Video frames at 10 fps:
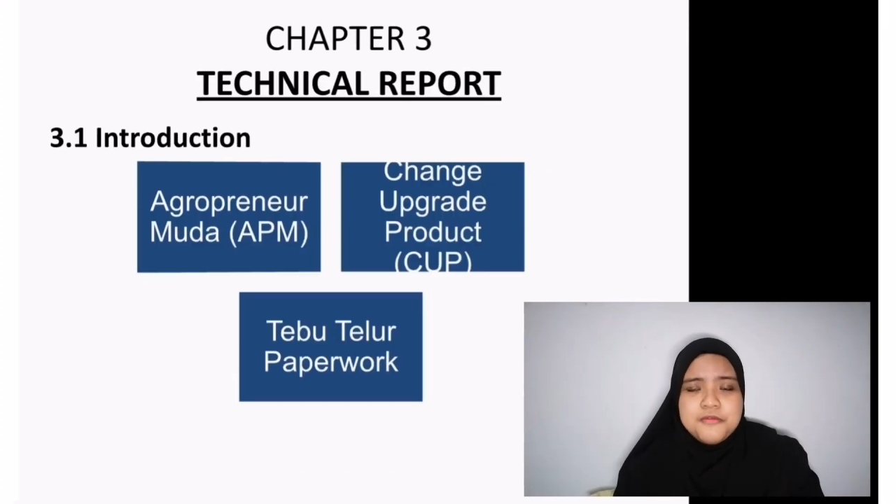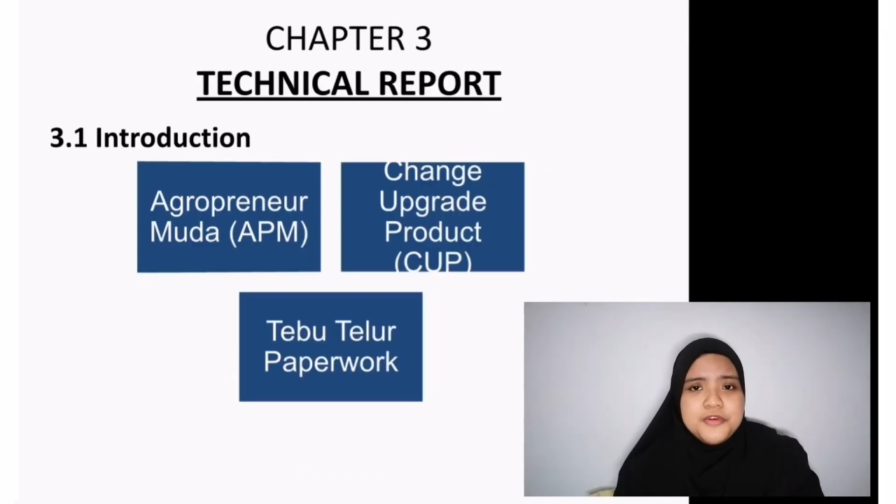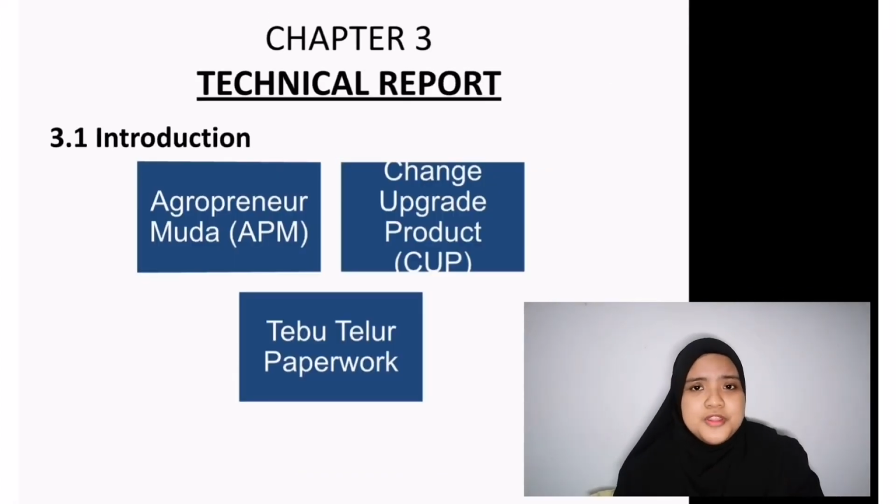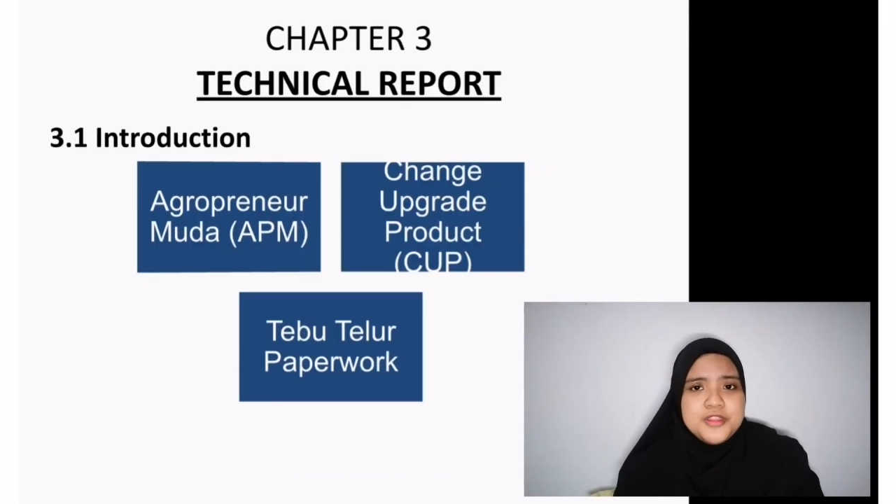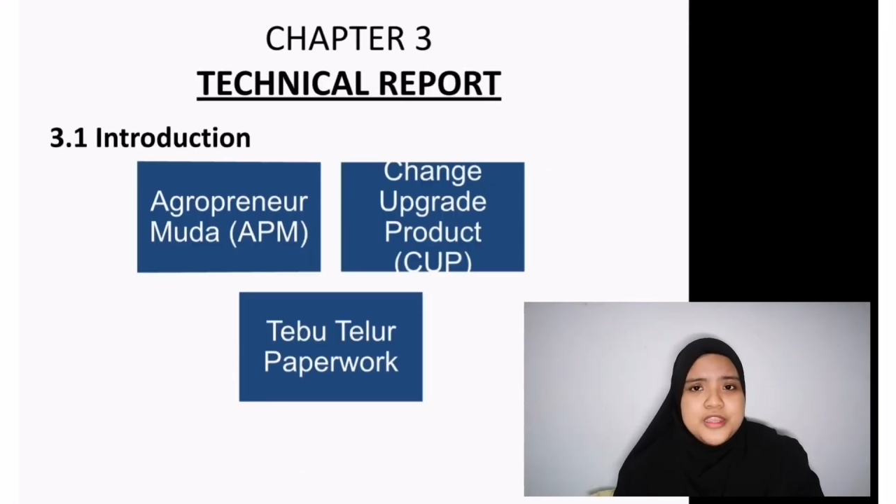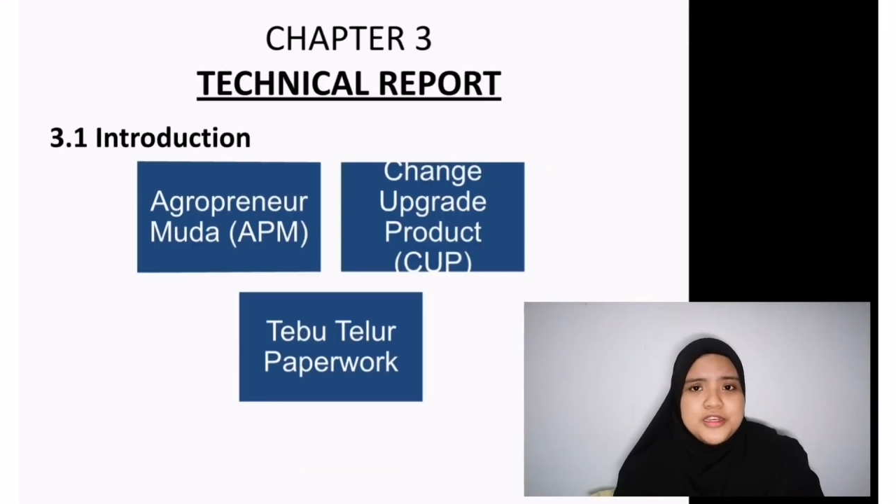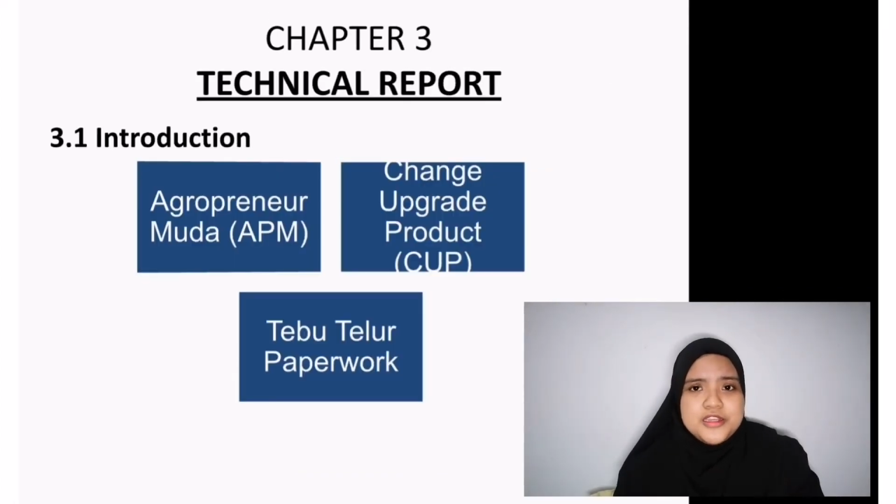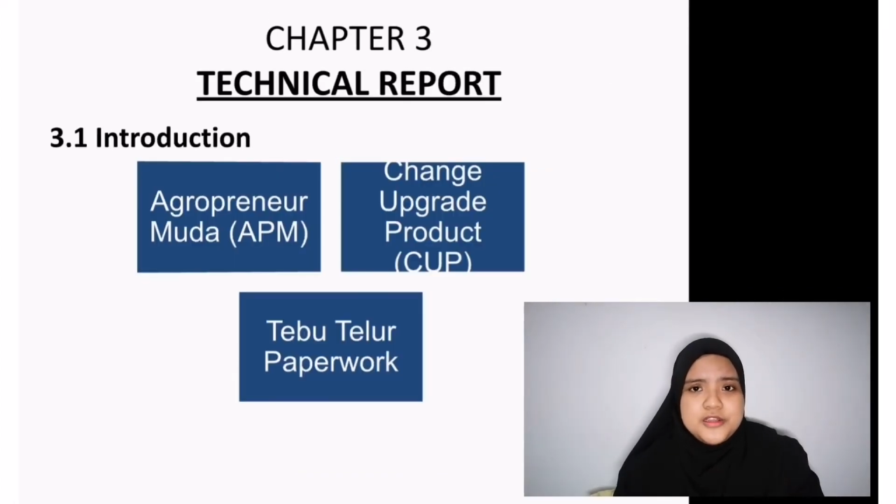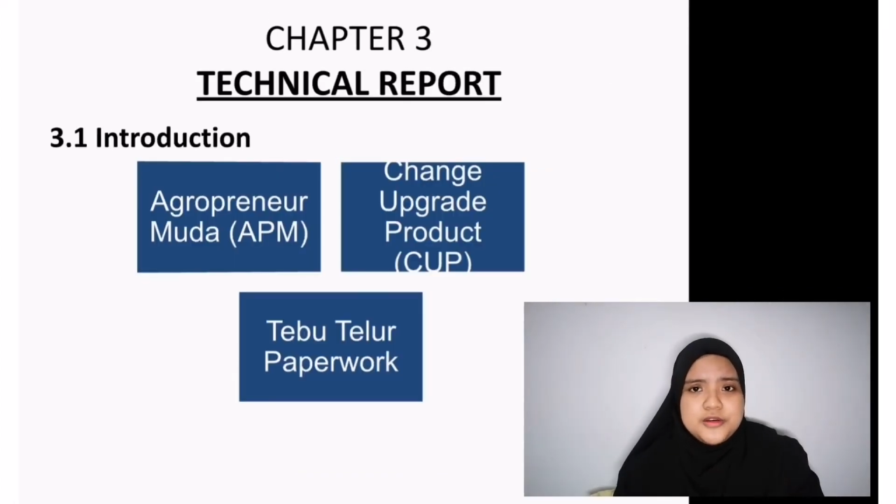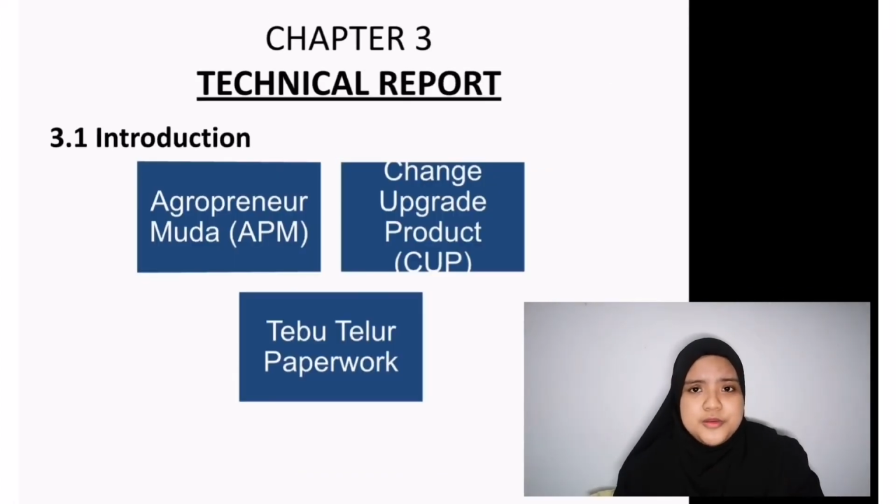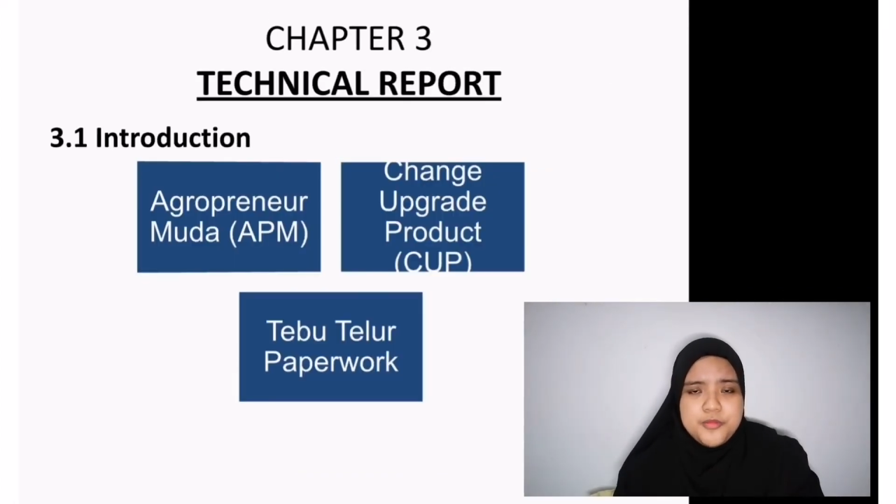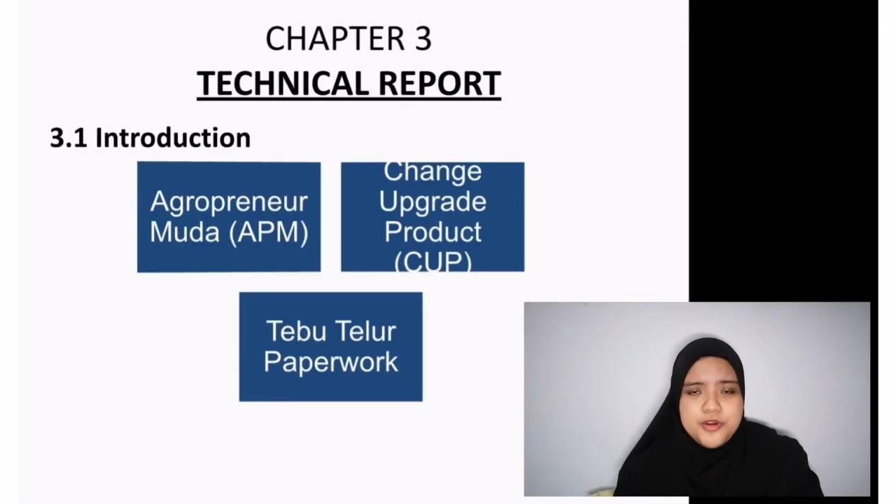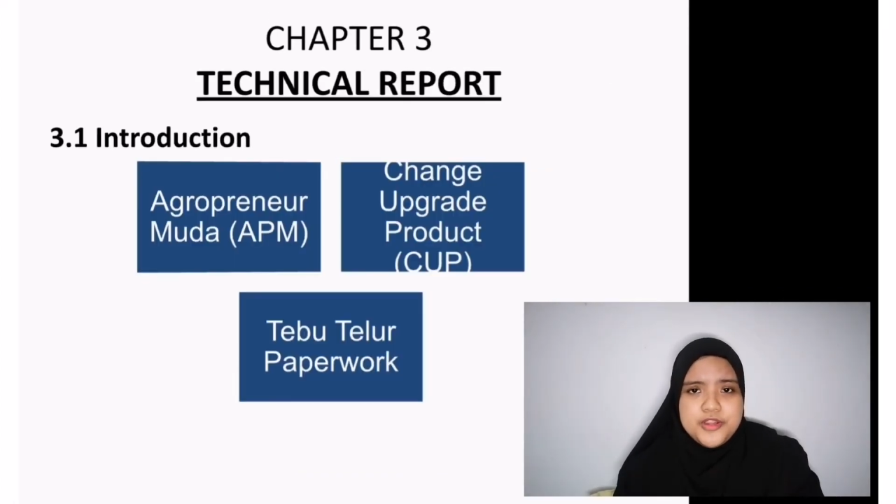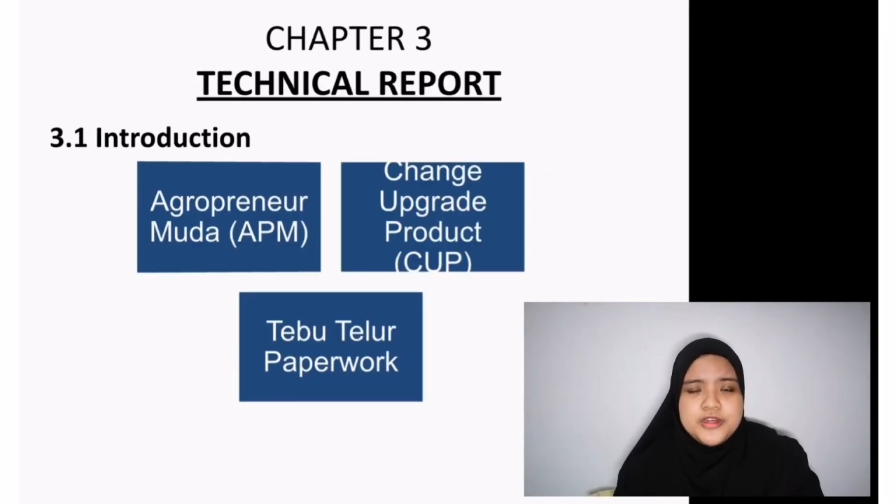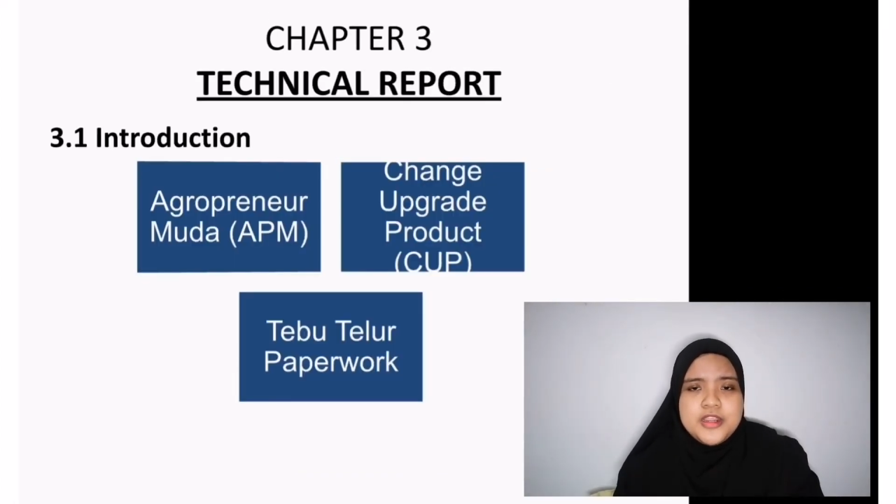For the technical
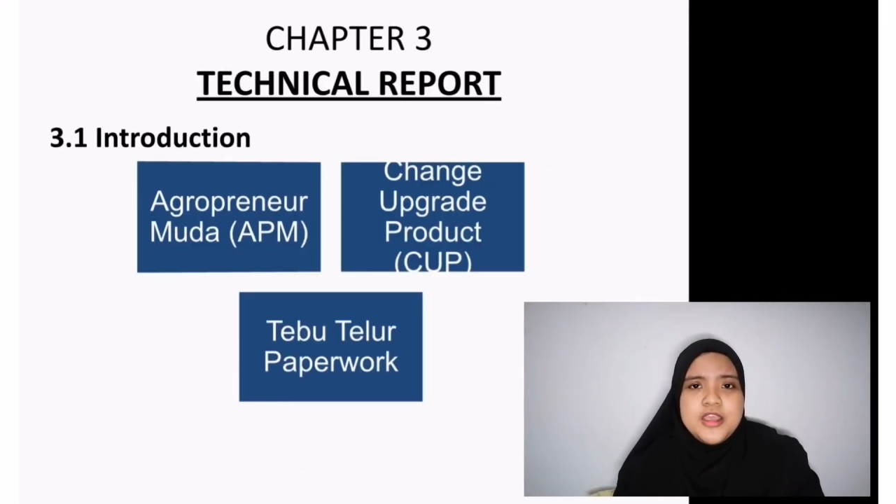report,